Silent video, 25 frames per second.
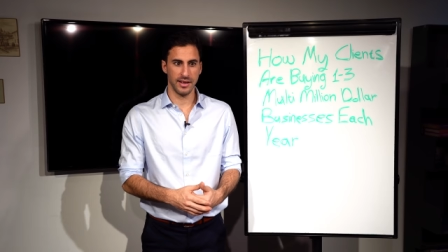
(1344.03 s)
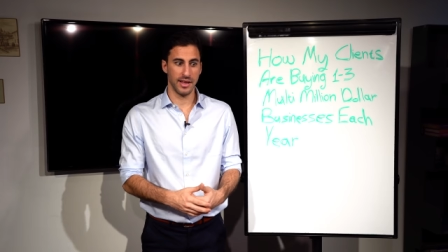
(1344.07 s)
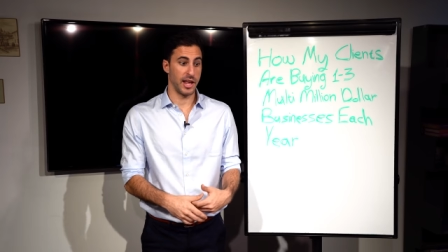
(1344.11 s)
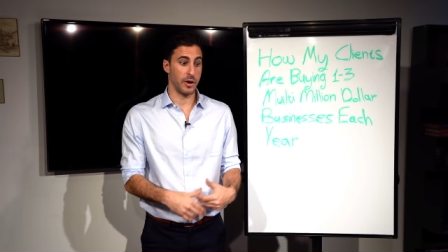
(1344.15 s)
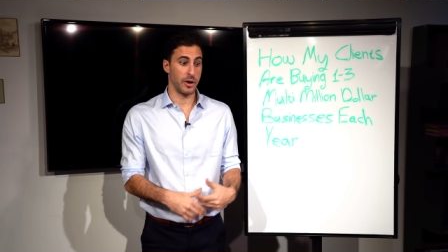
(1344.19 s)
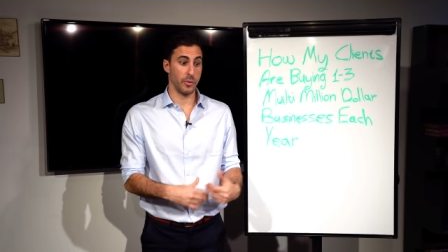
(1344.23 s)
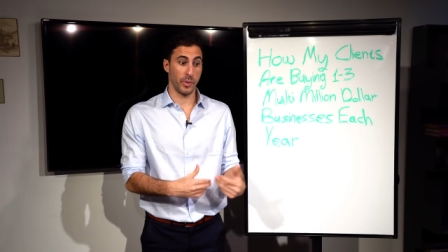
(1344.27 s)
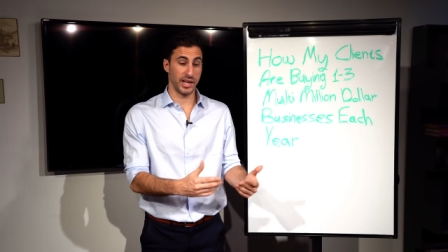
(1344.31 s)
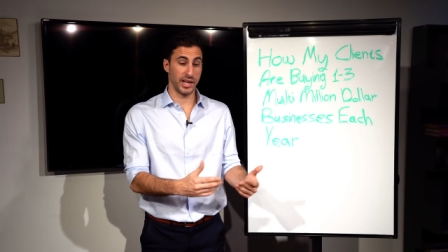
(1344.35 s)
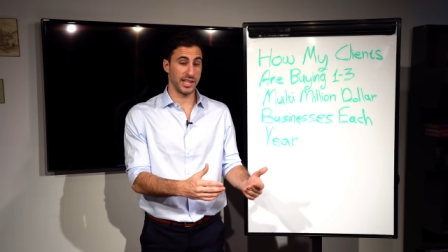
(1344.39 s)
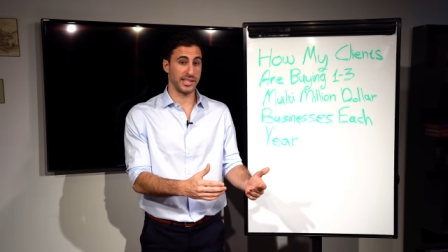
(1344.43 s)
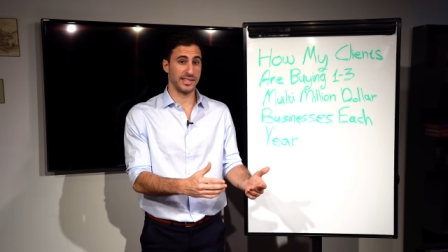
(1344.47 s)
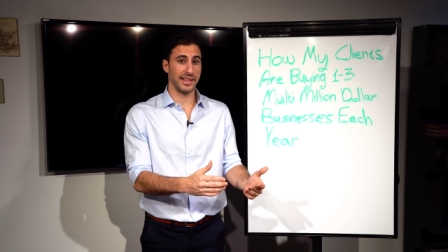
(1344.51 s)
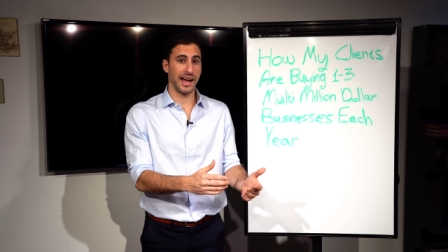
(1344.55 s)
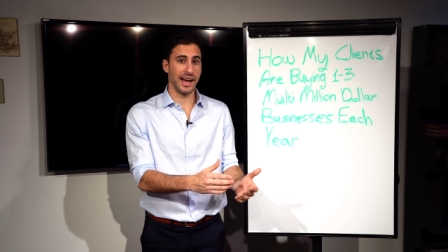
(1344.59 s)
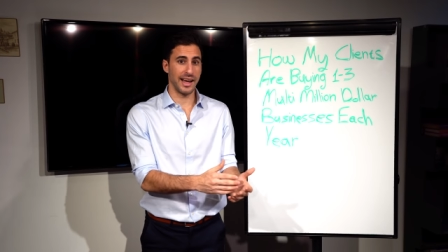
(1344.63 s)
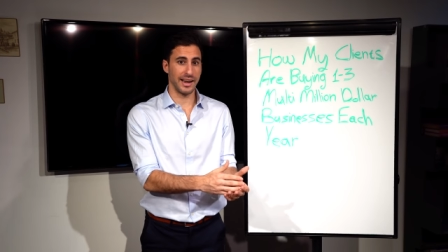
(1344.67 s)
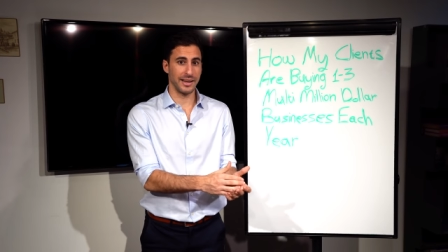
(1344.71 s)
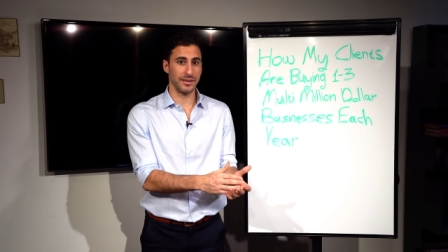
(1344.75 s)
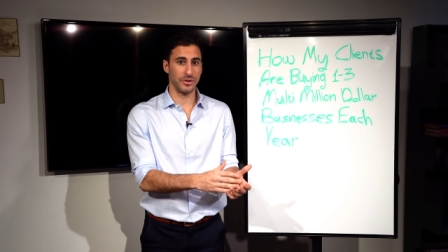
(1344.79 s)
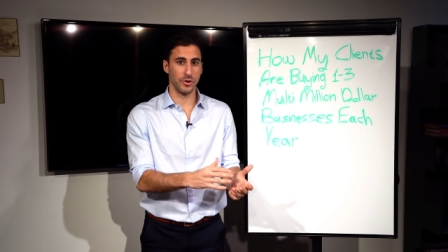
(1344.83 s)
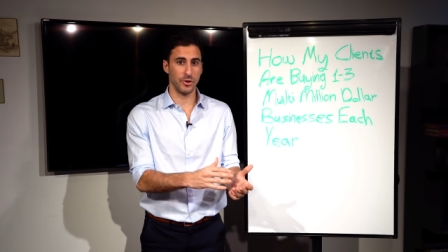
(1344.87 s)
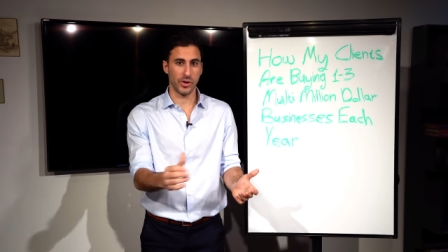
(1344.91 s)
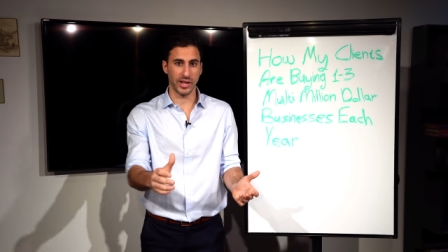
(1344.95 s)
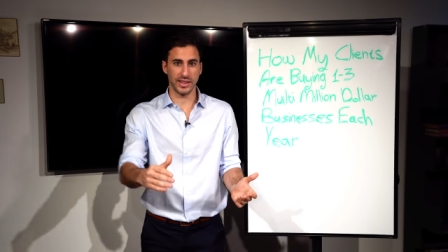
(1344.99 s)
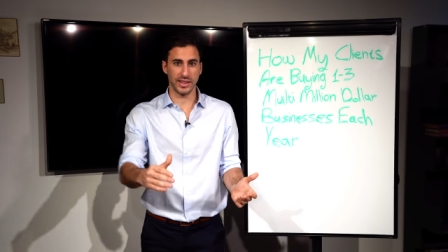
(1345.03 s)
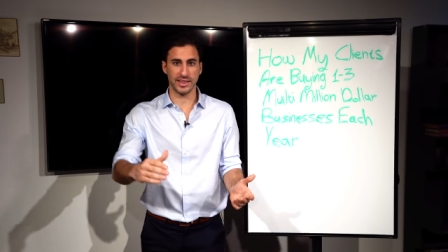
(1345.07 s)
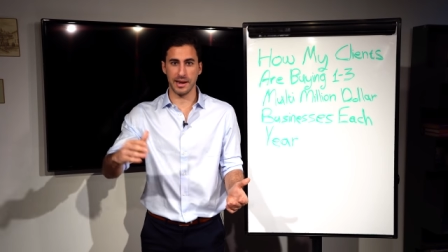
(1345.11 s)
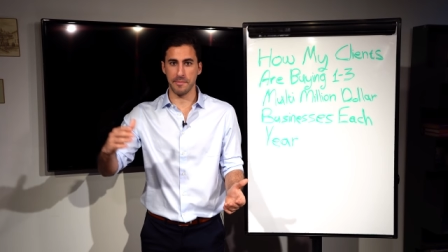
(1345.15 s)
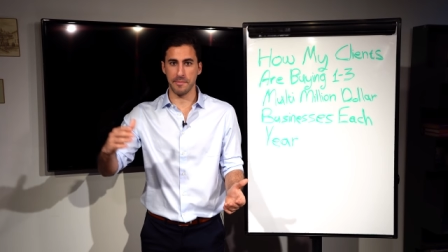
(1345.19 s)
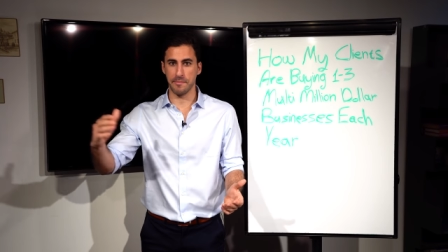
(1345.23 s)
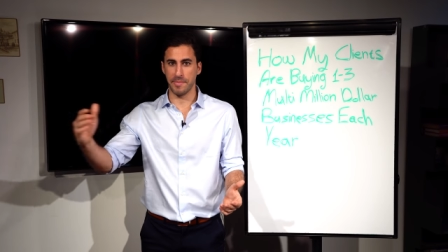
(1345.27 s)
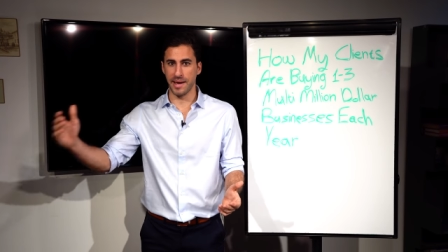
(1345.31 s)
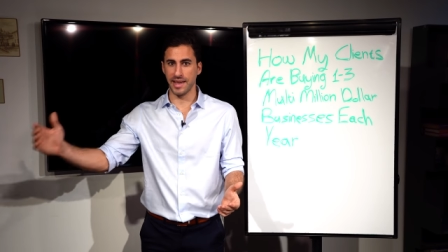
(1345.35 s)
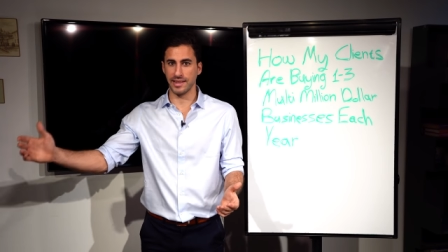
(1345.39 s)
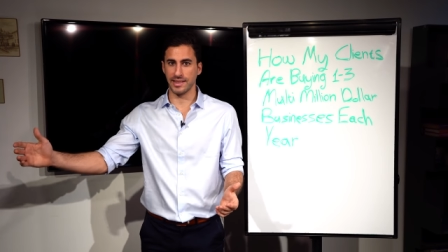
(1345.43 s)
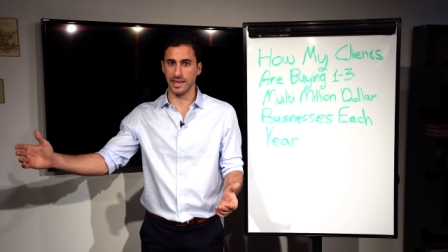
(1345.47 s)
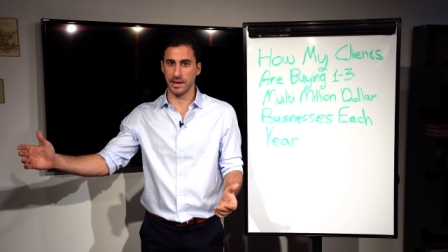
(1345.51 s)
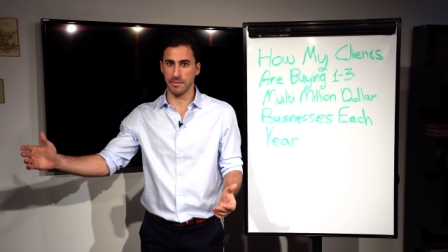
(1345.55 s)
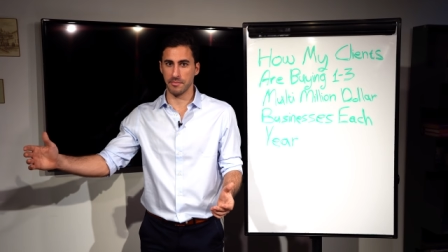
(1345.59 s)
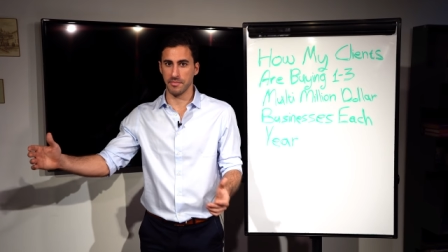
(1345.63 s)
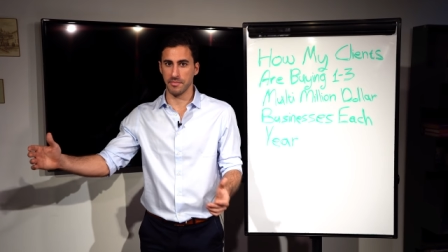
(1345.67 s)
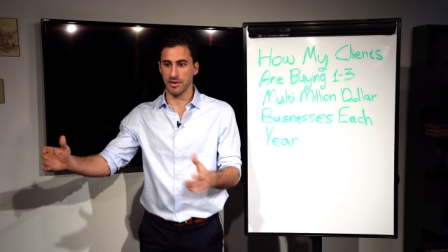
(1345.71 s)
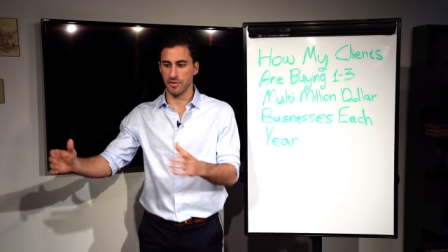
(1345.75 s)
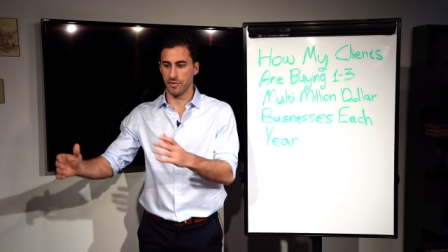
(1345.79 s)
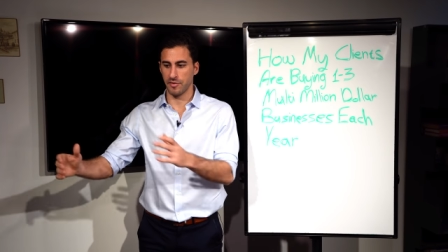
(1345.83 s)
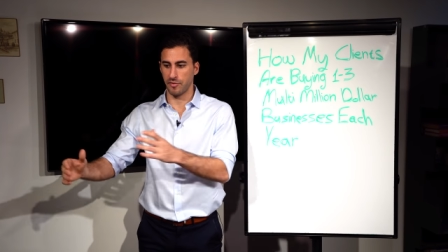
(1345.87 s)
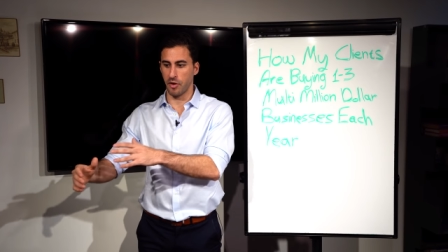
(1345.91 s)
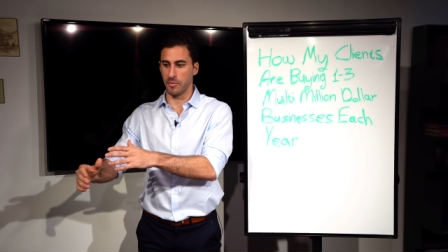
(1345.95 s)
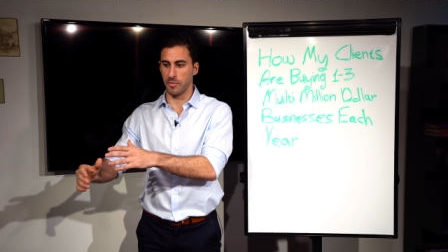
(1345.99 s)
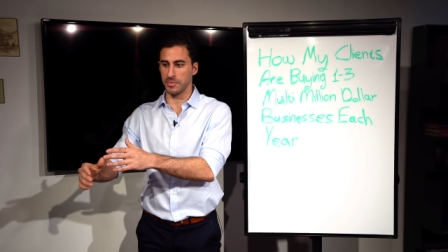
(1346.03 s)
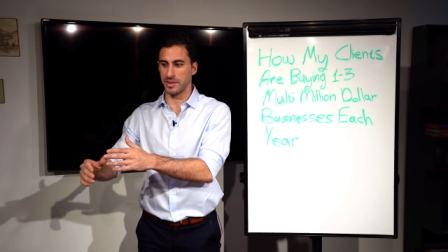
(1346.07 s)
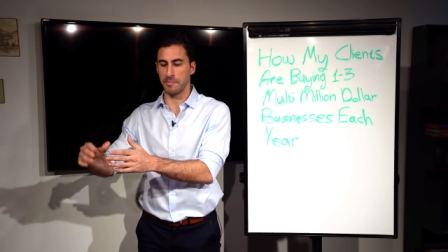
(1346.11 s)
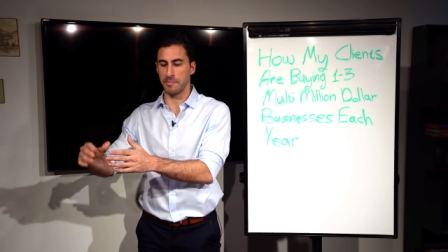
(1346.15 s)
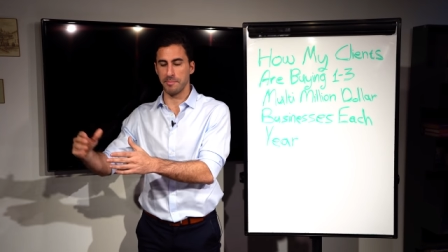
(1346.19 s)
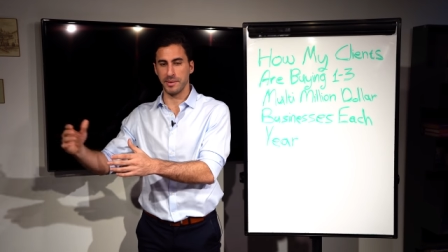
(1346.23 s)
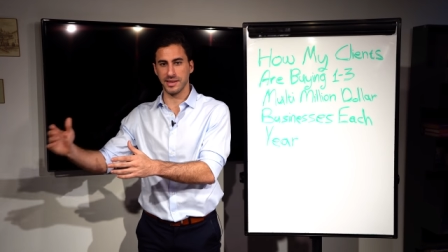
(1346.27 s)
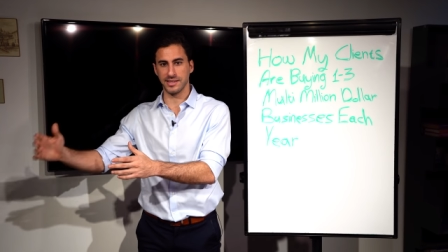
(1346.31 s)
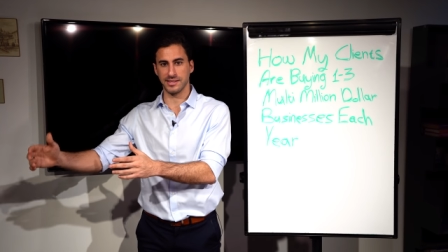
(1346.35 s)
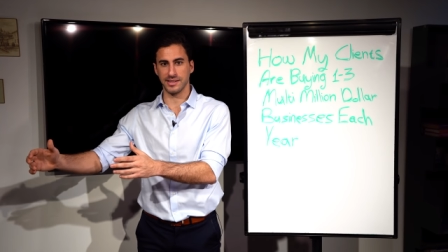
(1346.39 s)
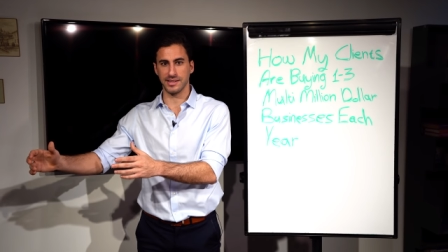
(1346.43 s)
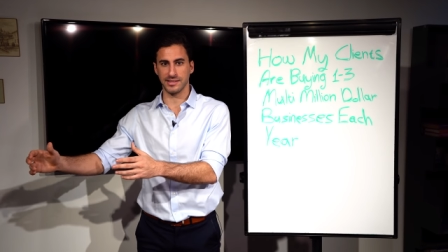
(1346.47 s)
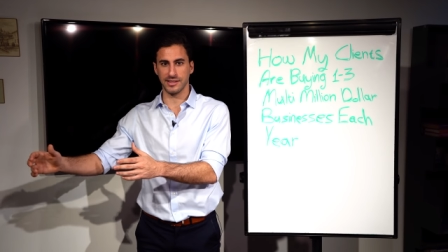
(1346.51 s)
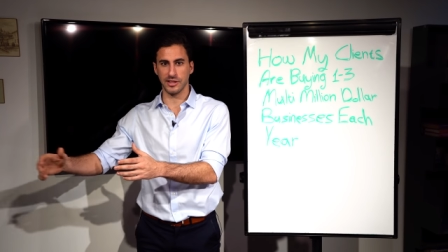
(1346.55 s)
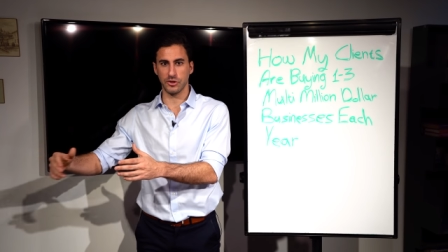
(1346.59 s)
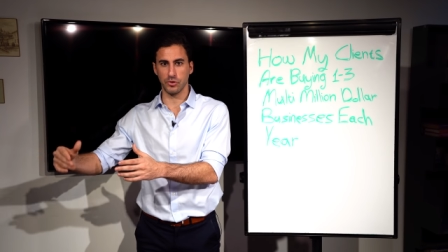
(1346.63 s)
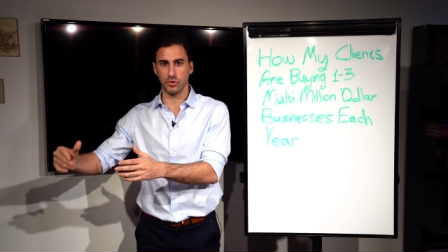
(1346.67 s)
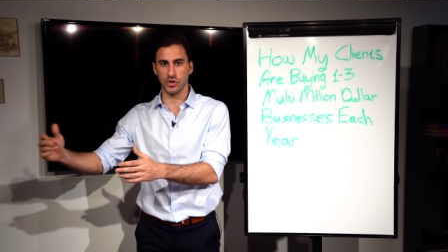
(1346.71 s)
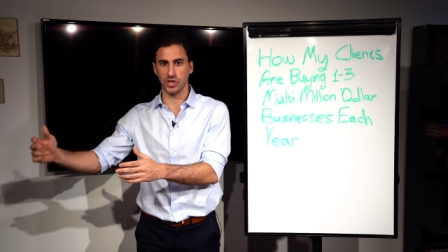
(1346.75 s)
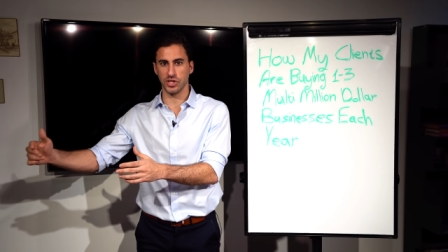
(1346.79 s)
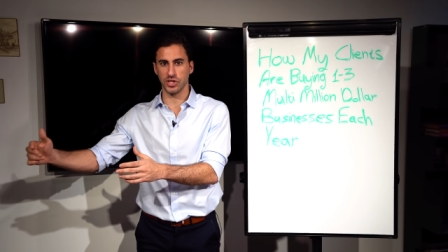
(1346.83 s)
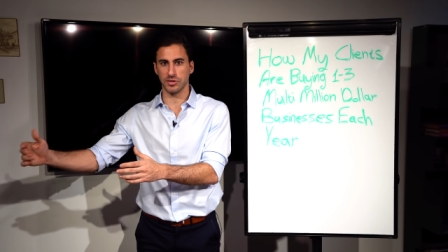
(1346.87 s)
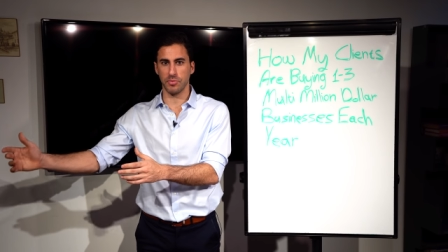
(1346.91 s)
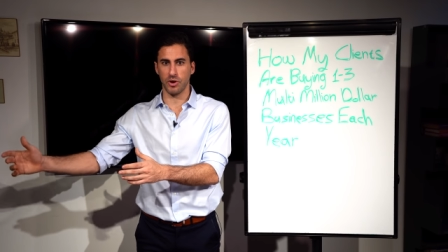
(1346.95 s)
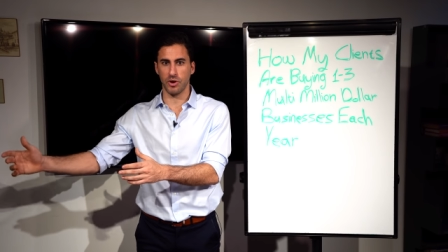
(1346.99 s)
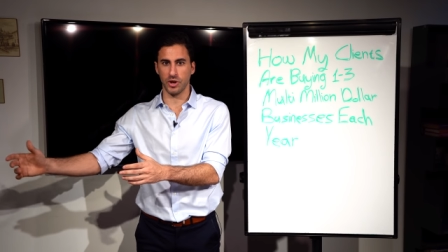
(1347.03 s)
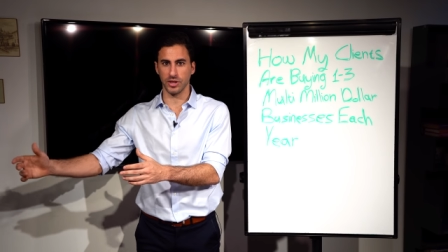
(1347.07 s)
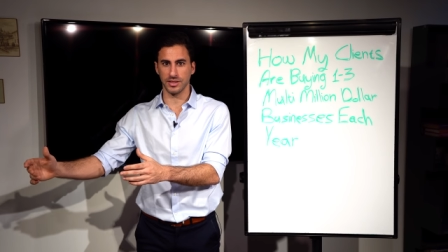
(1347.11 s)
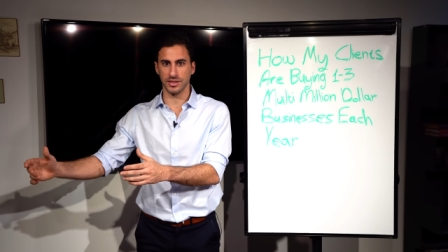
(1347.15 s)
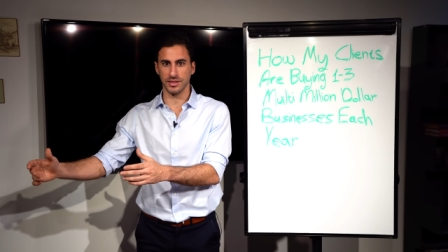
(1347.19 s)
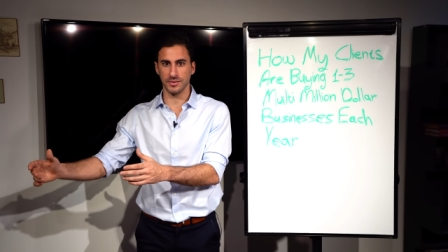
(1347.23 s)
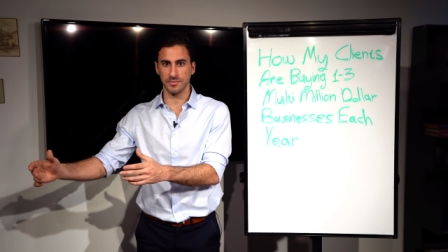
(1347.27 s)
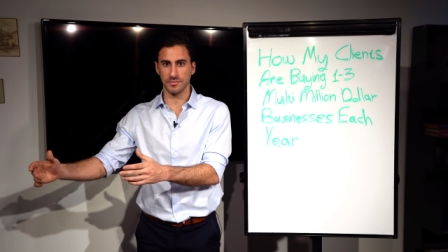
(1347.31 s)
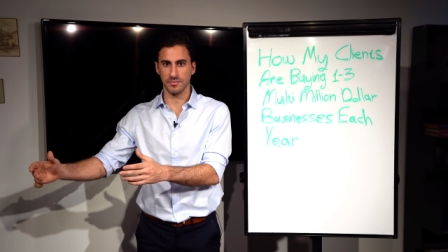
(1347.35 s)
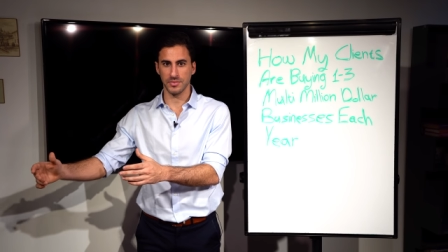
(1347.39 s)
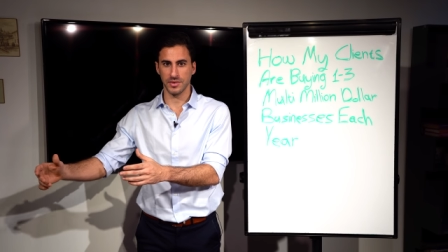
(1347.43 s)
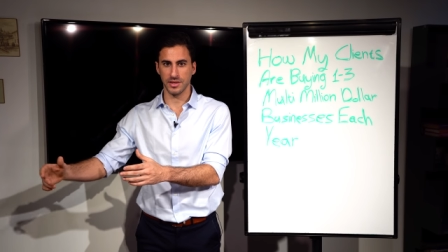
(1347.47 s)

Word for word: And when it's done, you can then pay them from the business that you just bought.